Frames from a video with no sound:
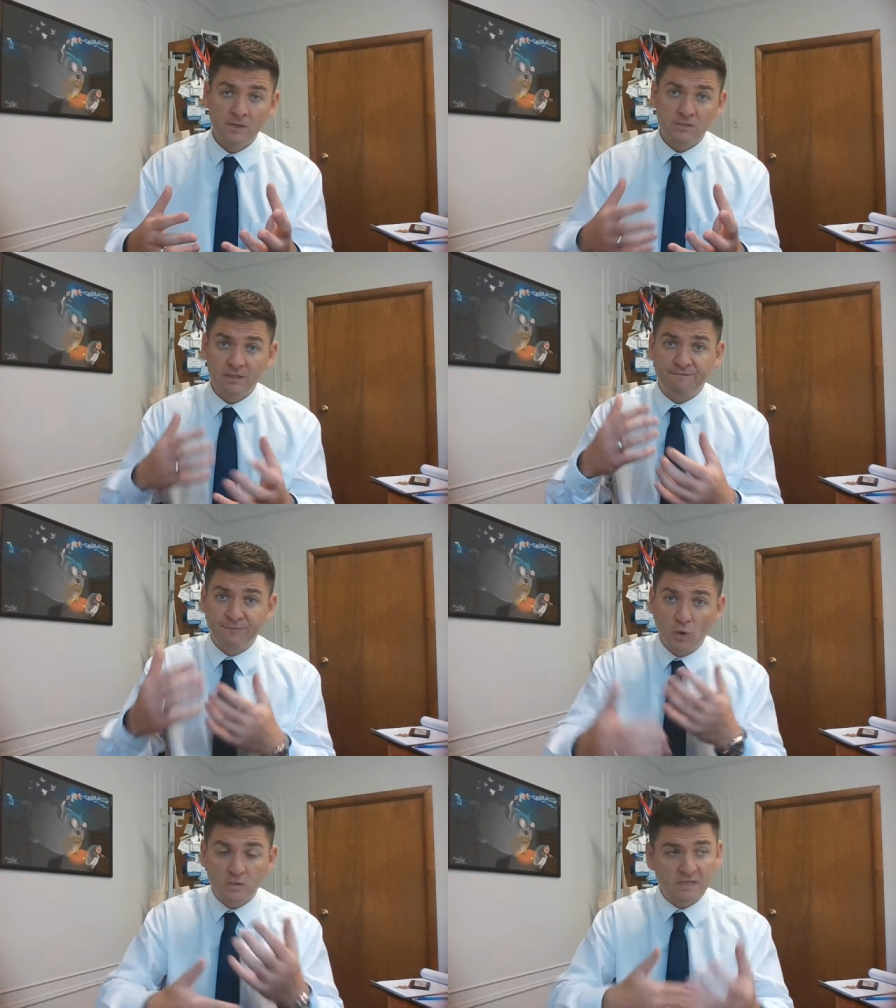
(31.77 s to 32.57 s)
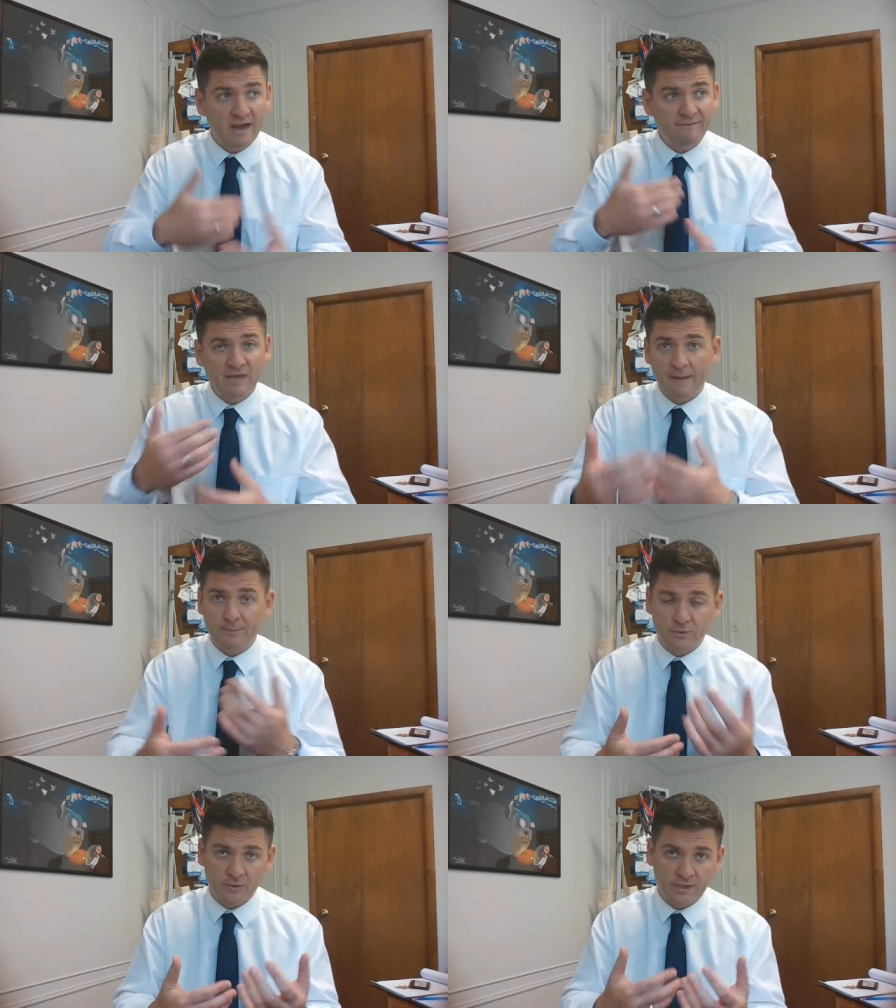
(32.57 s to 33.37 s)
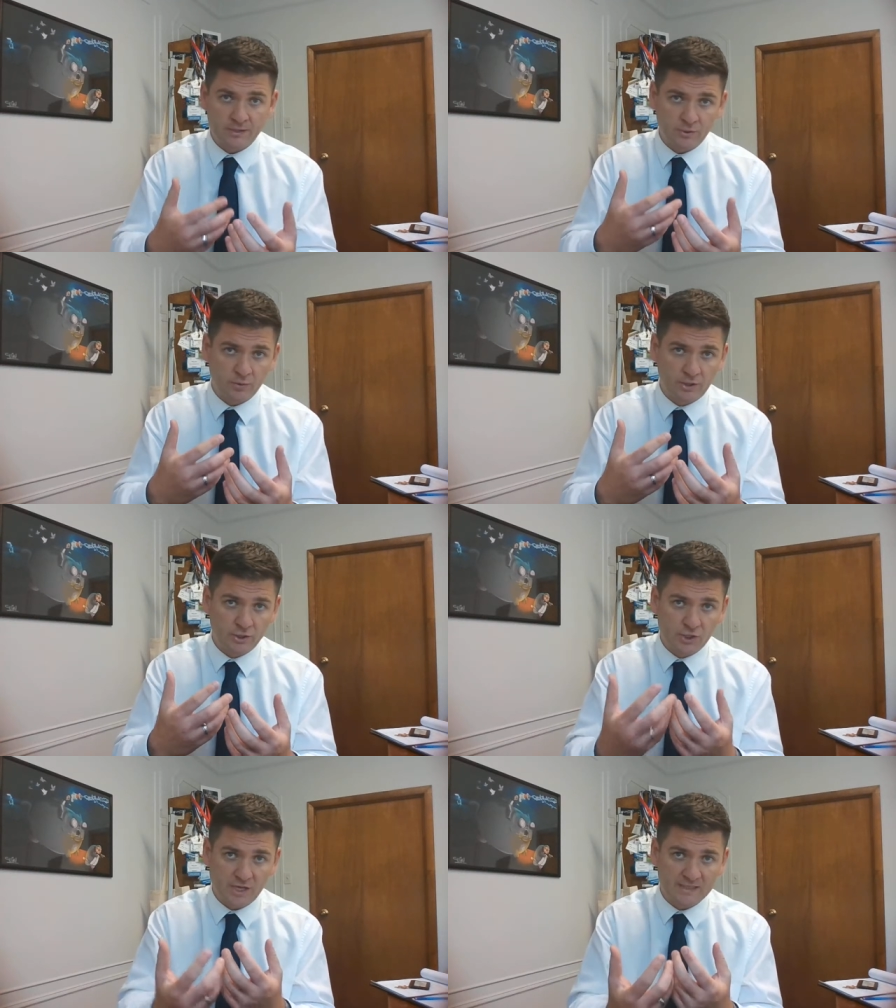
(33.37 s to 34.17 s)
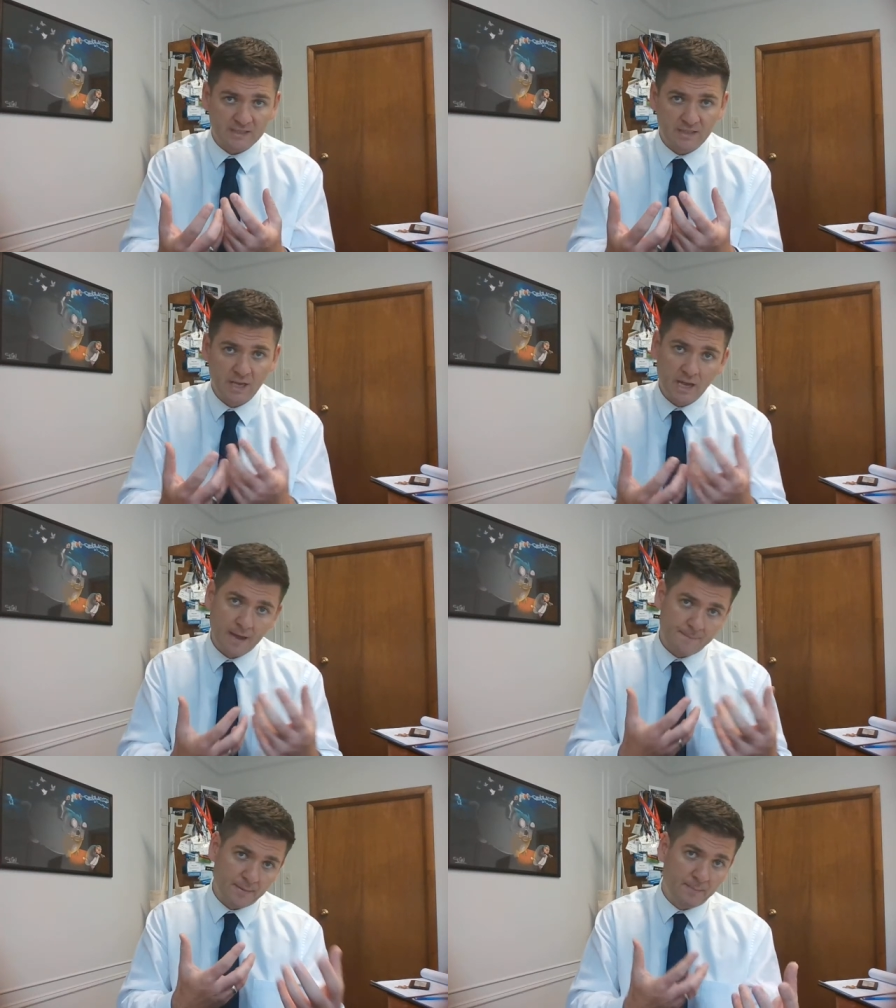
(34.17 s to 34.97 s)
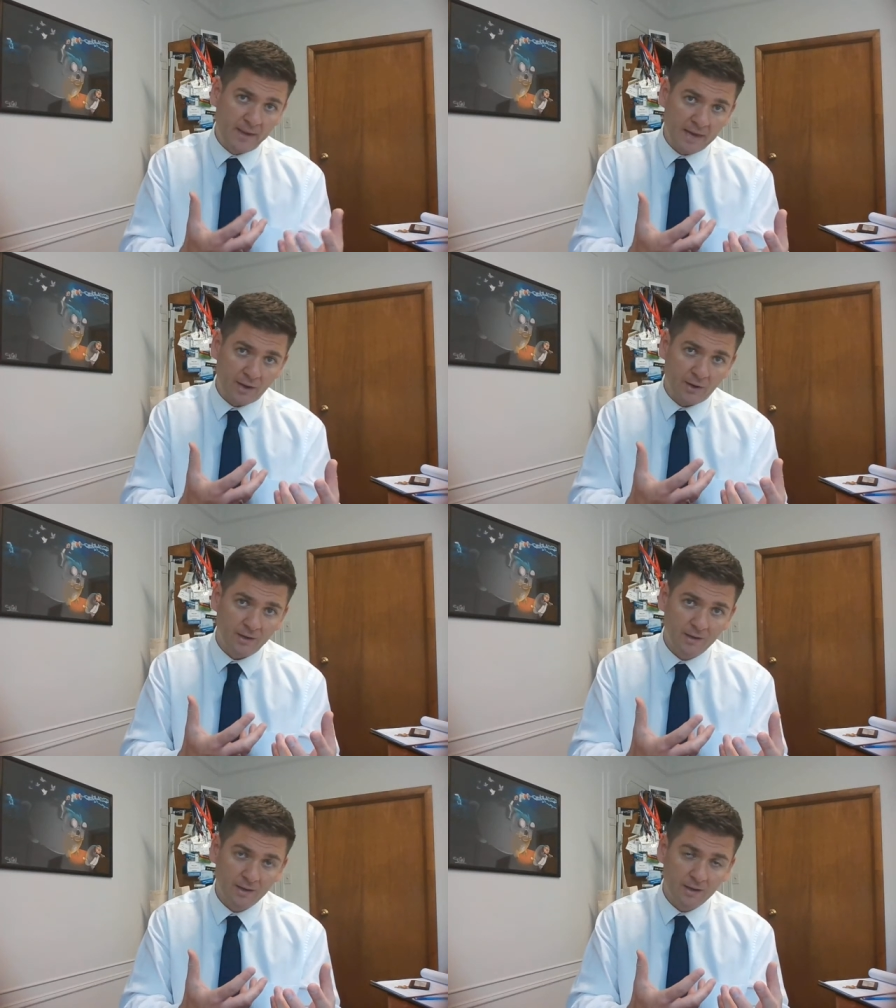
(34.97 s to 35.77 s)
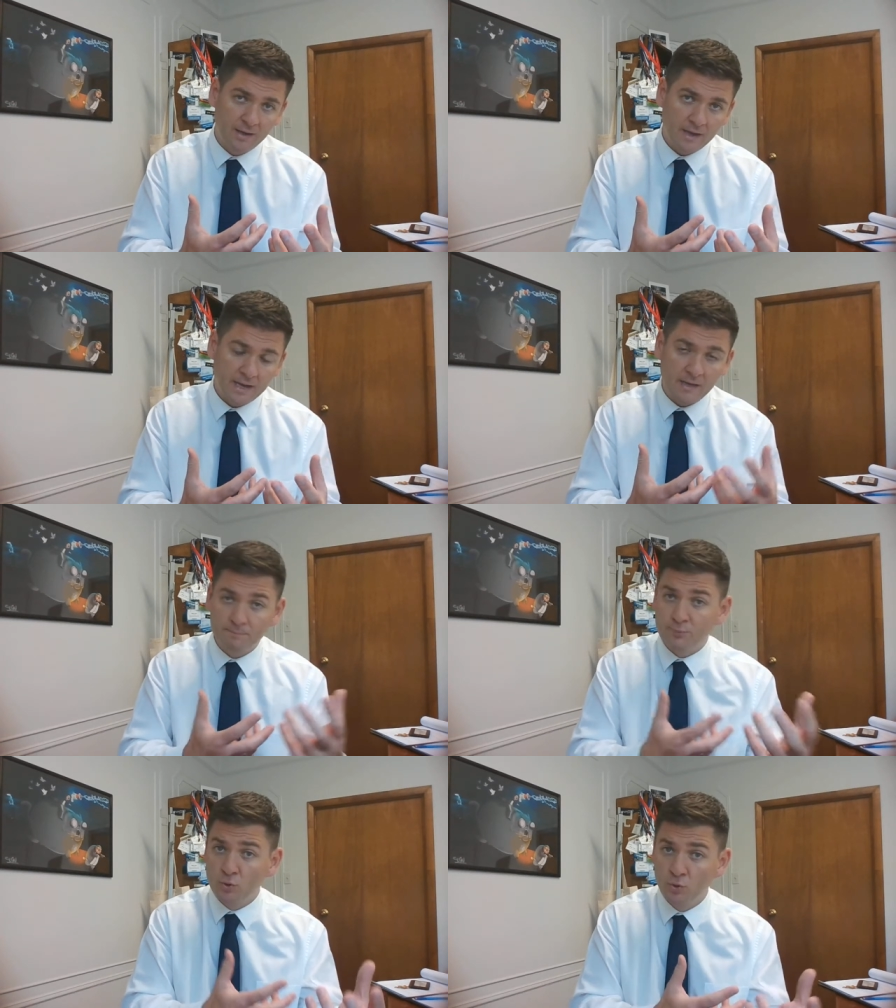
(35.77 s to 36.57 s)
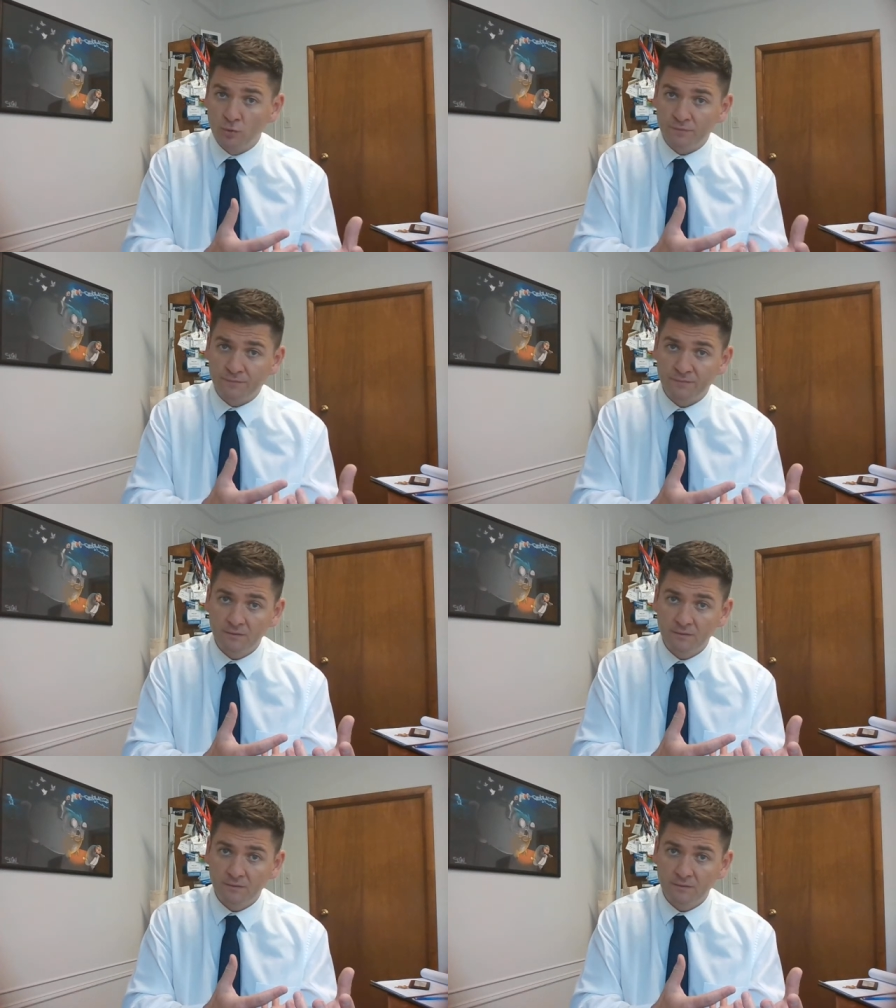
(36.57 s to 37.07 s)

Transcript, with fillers: so that folks have the opportunity to adjust and prepare and improve